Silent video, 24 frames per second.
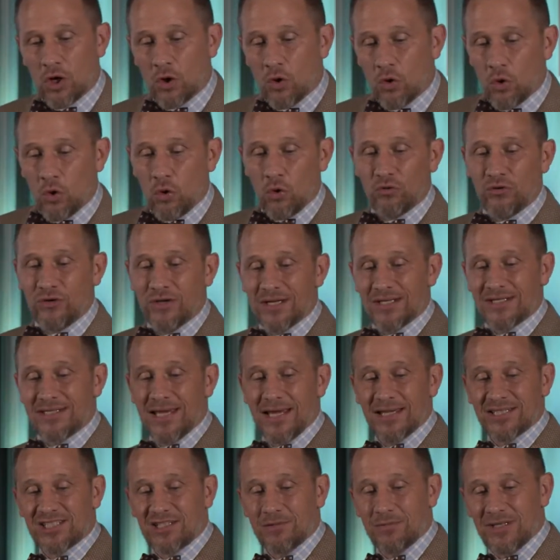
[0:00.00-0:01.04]
Old
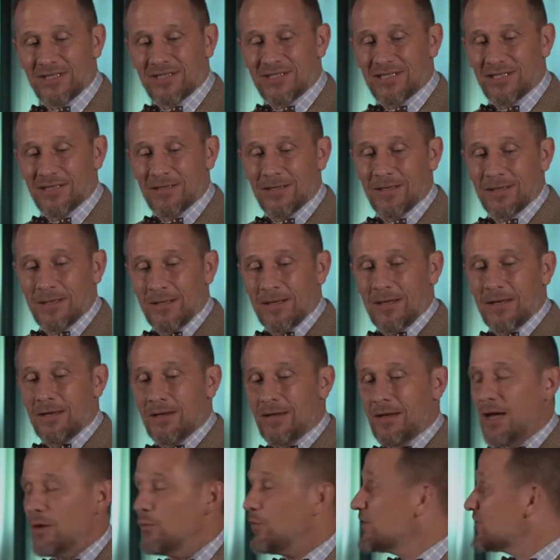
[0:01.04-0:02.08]
Testament.
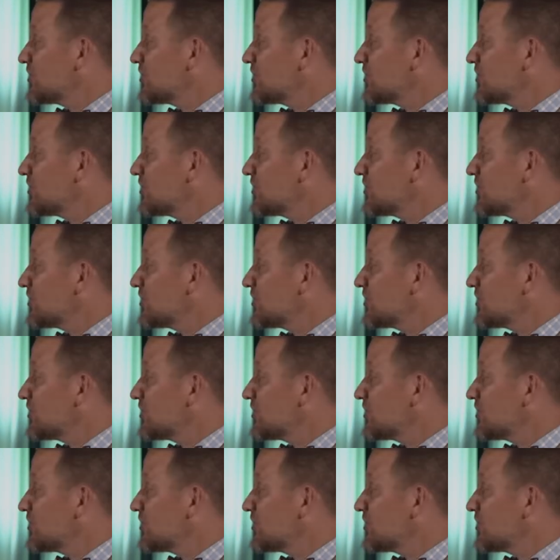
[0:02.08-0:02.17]
And we